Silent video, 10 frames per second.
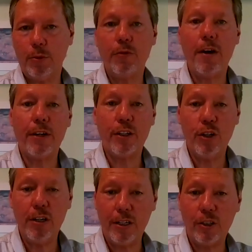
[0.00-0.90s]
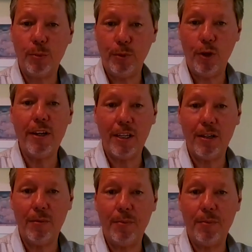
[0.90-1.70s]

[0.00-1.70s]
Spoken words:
are very good at exploiting